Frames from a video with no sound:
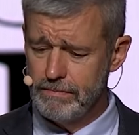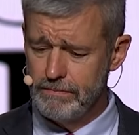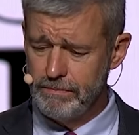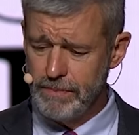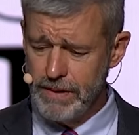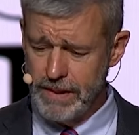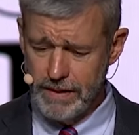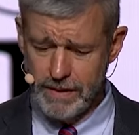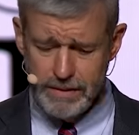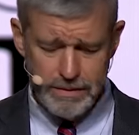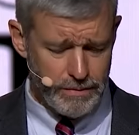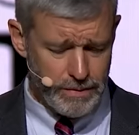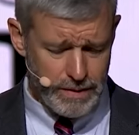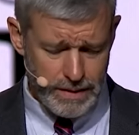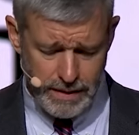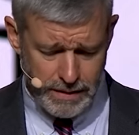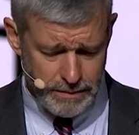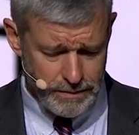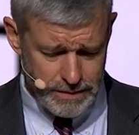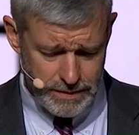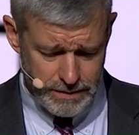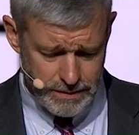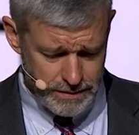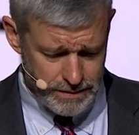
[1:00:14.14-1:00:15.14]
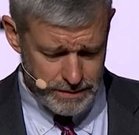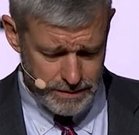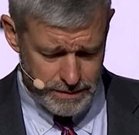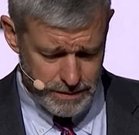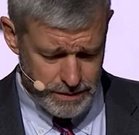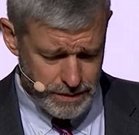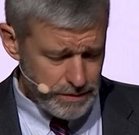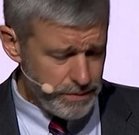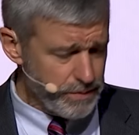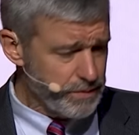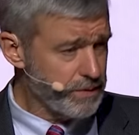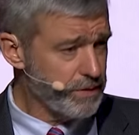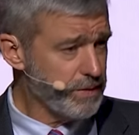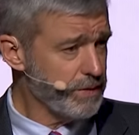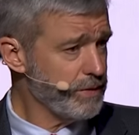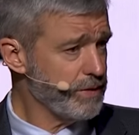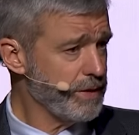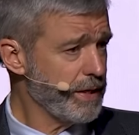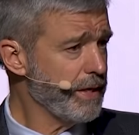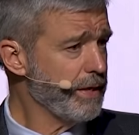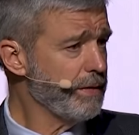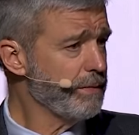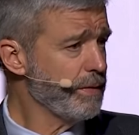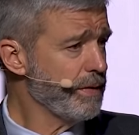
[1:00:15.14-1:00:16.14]
beyond what I would choose to
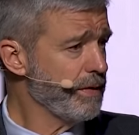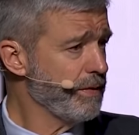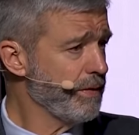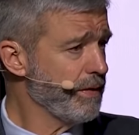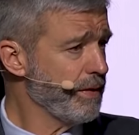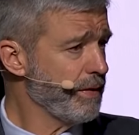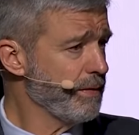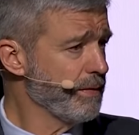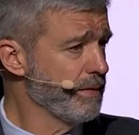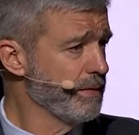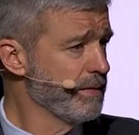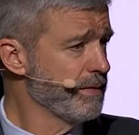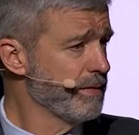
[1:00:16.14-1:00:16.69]
share with you.